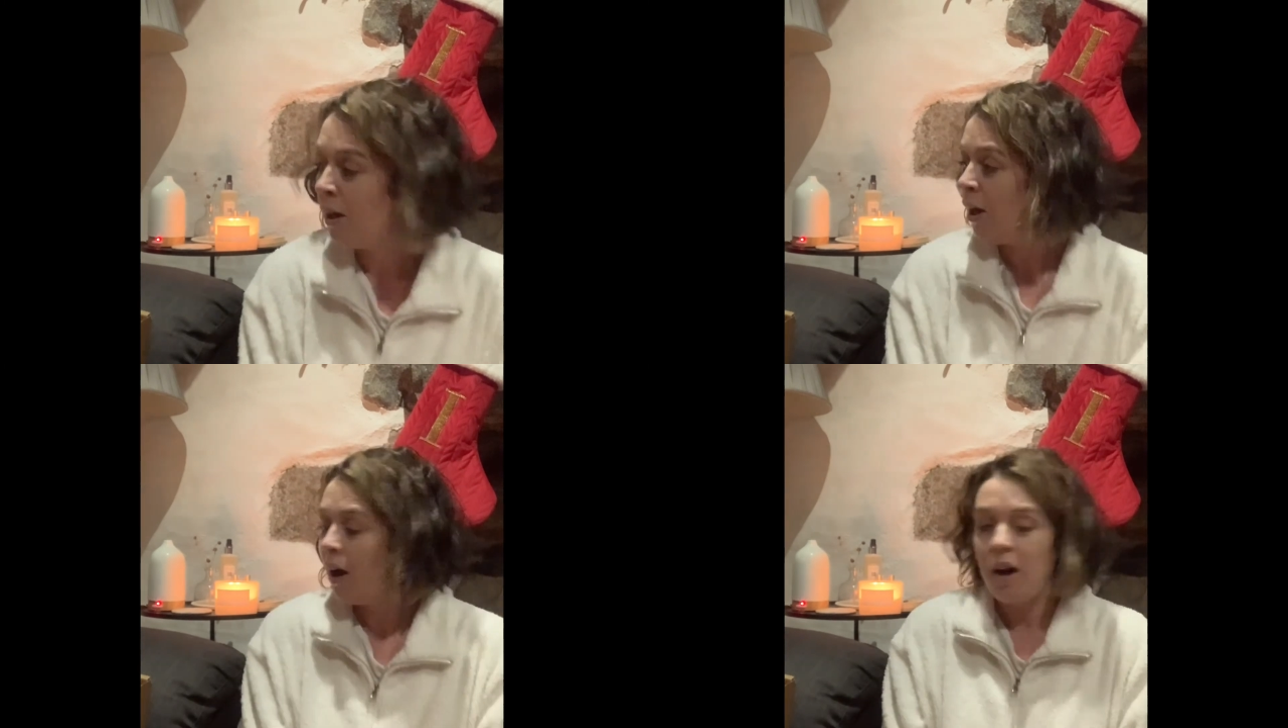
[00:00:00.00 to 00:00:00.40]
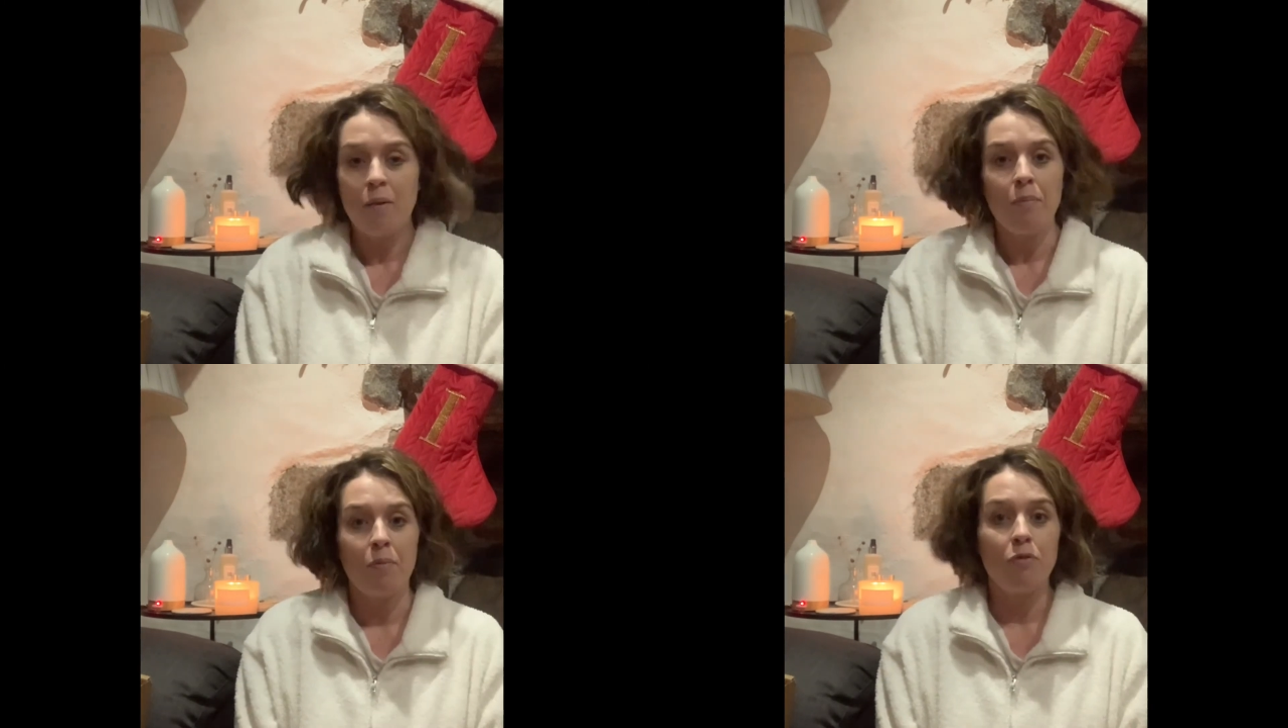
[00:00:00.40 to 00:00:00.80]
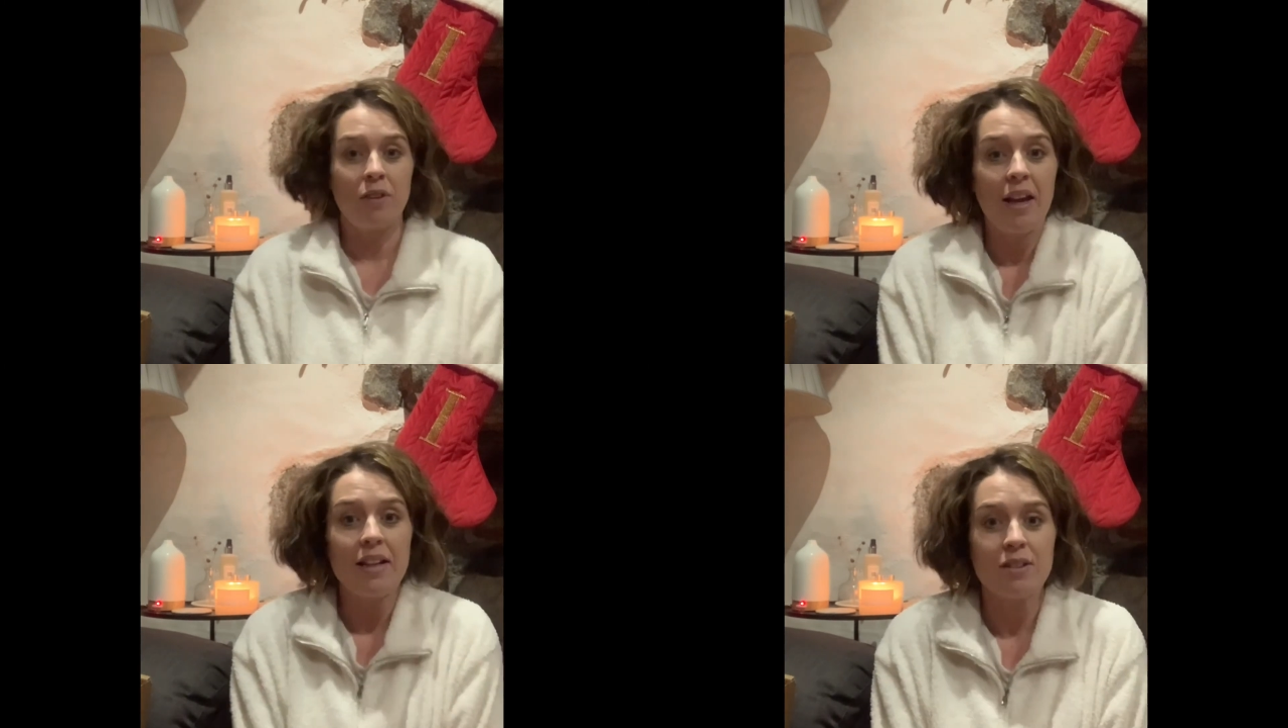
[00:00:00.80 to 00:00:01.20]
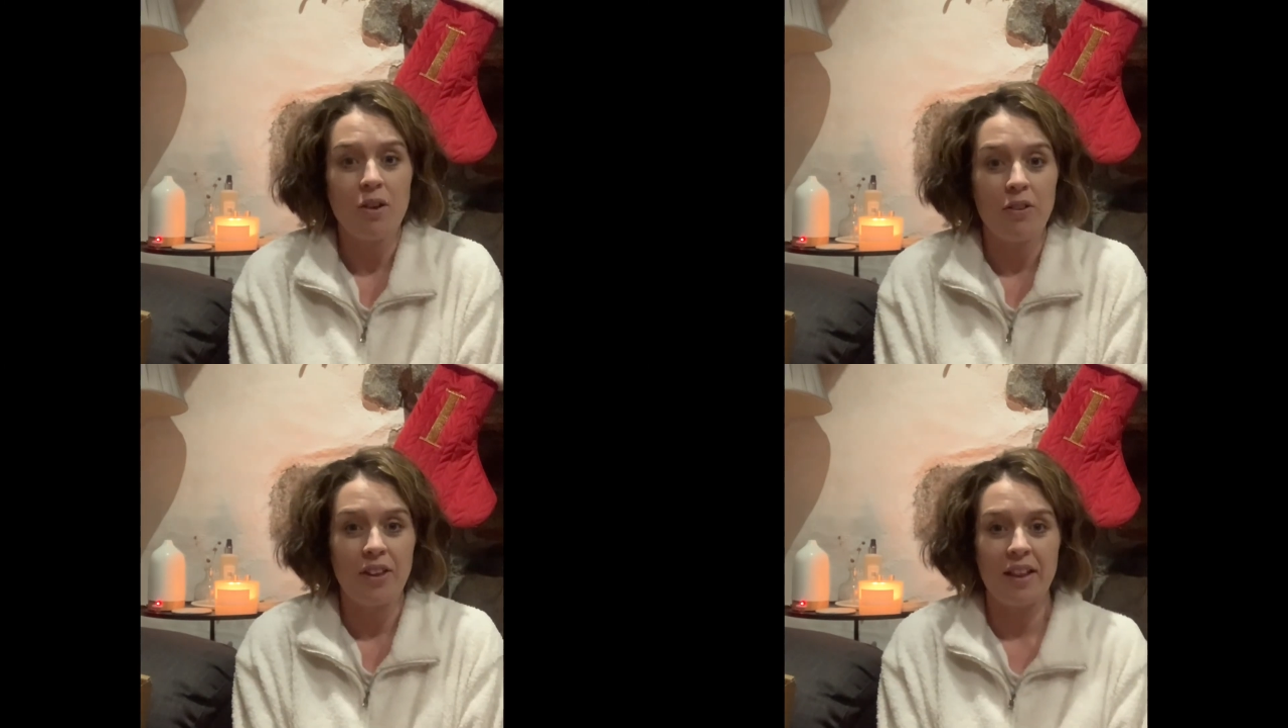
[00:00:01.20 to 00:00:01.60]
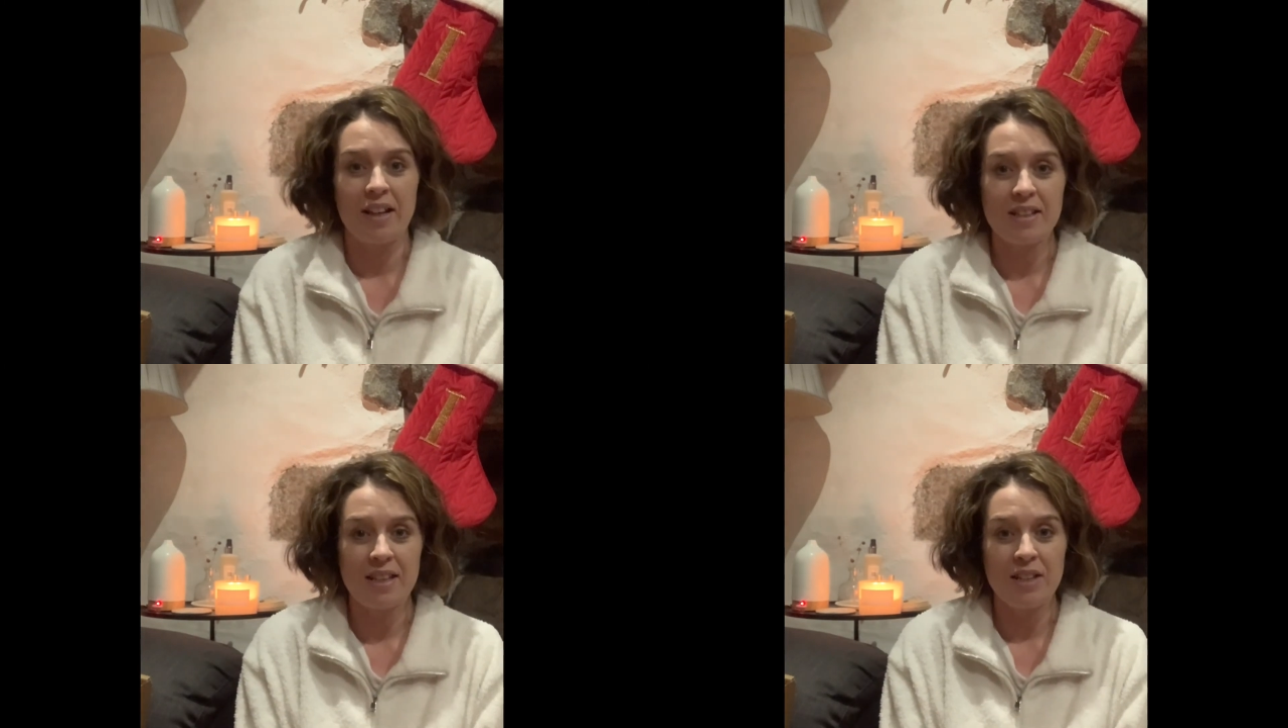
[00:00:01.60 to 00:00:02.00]
Um, yeah, so I think
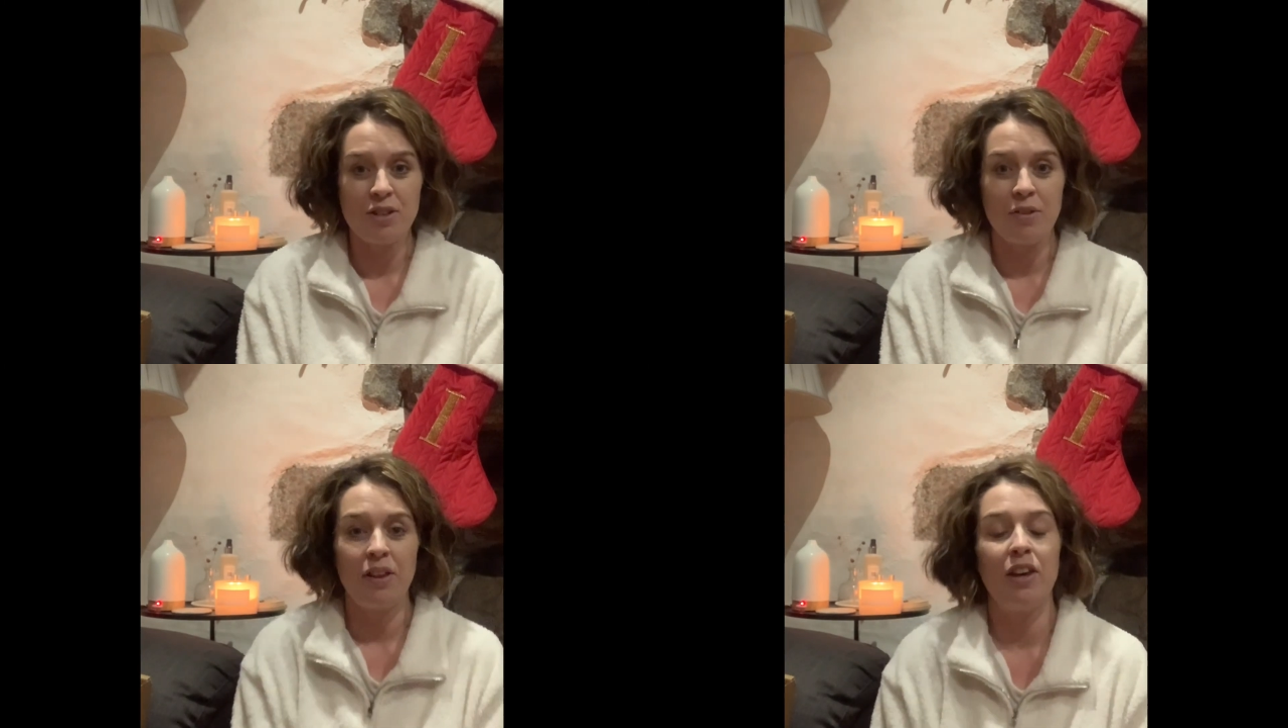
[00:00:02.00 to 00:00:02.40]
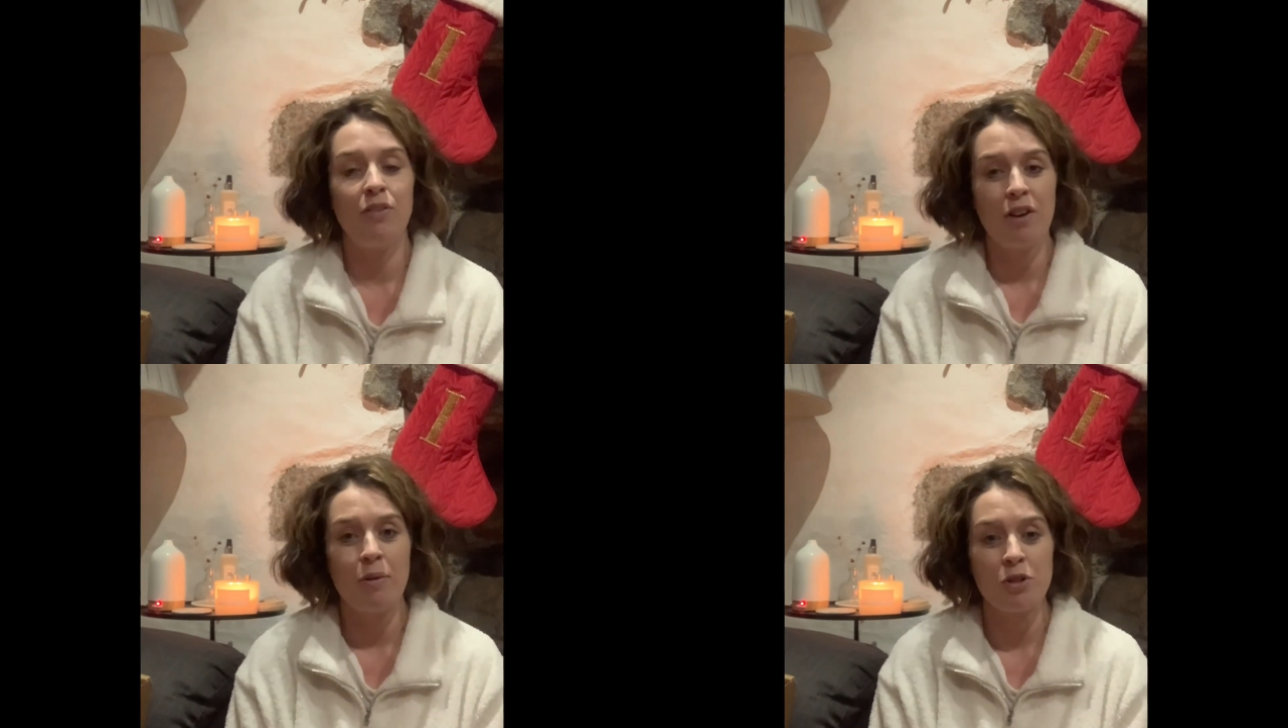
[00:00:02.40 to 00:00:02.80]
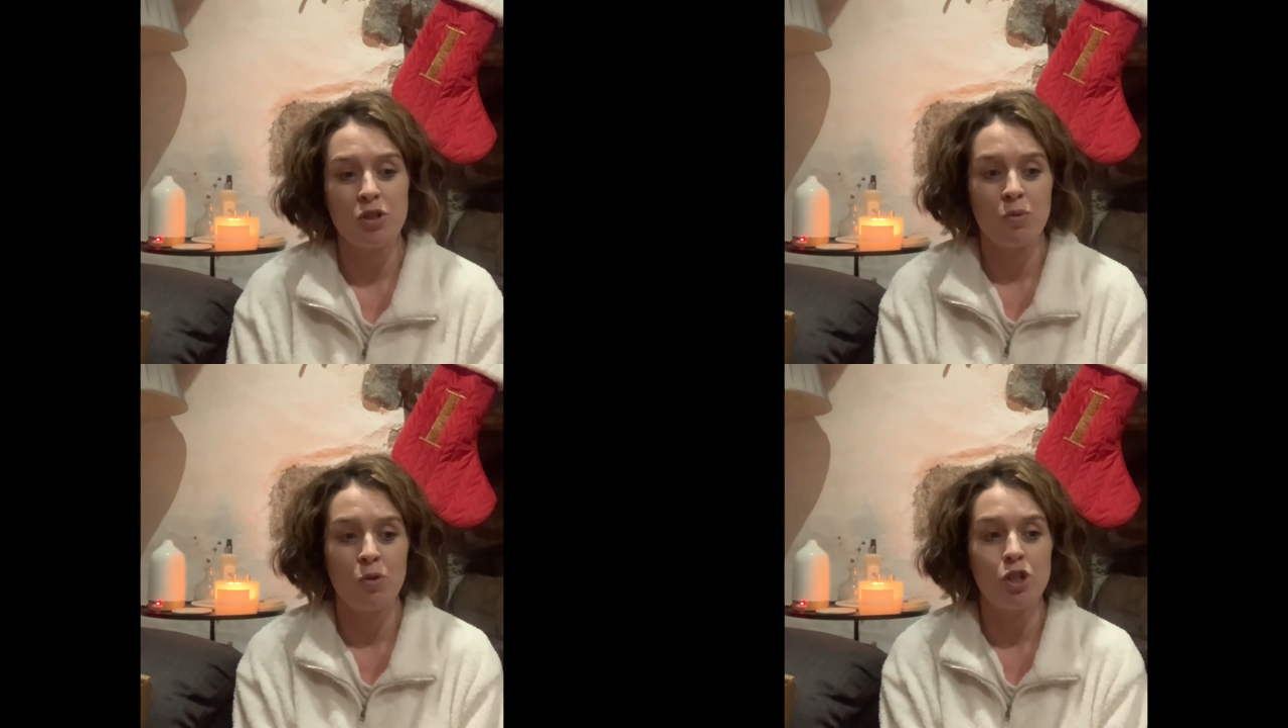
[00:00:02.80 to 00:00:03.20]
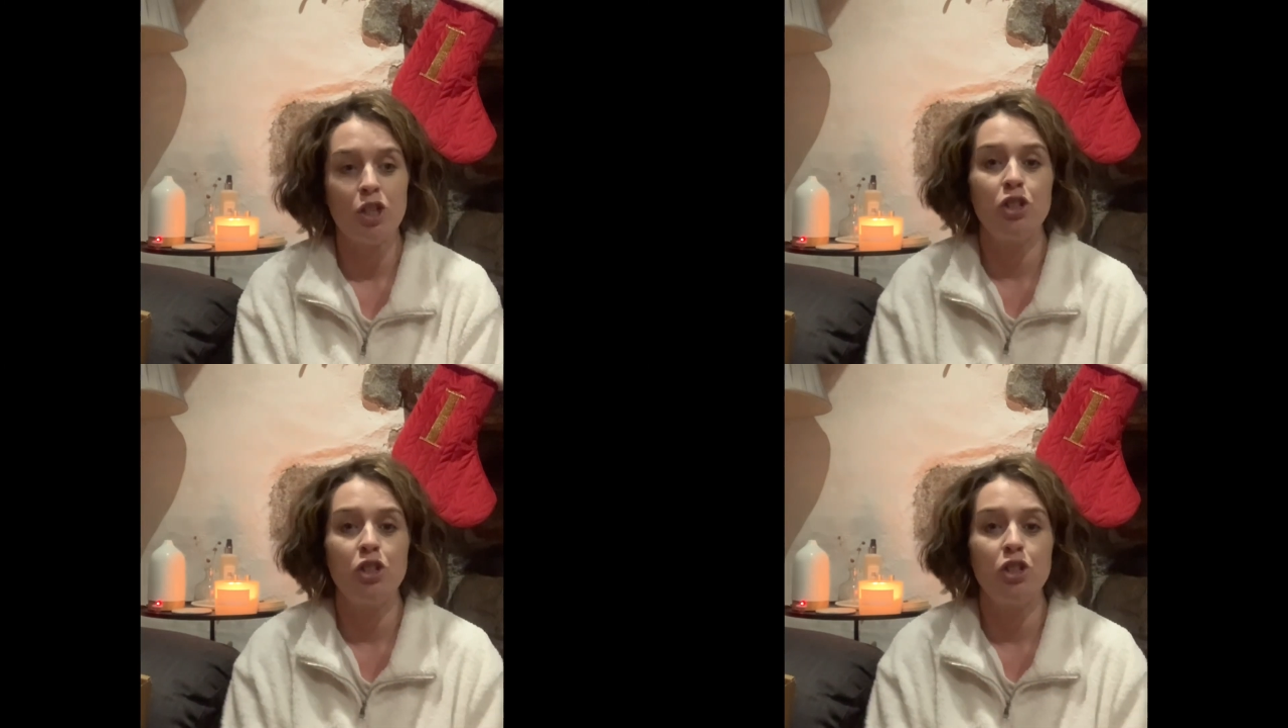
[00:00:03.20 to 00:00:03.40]
that's it. So thank you very much for watching.